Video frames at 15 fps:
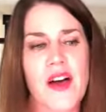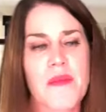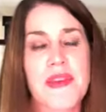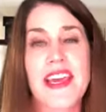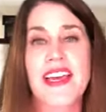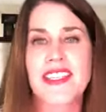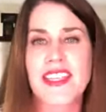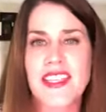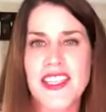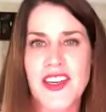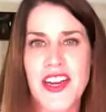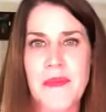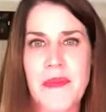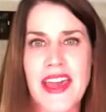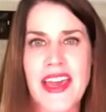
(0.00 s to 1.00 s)
yes, it's
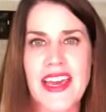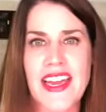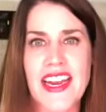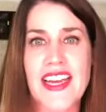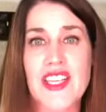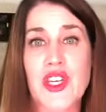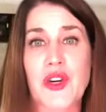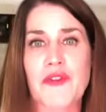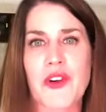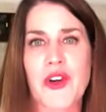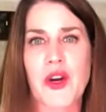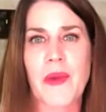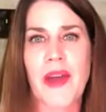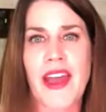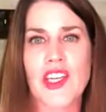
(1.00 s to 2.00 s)
going to make it easier for
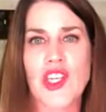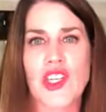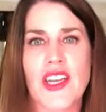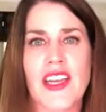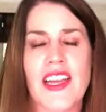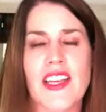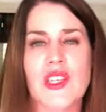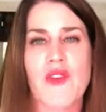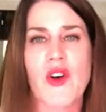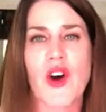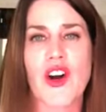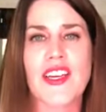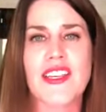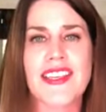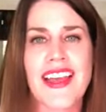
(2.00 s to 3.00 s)
your patient as
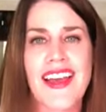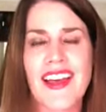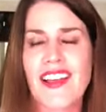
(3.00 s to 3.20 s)
far as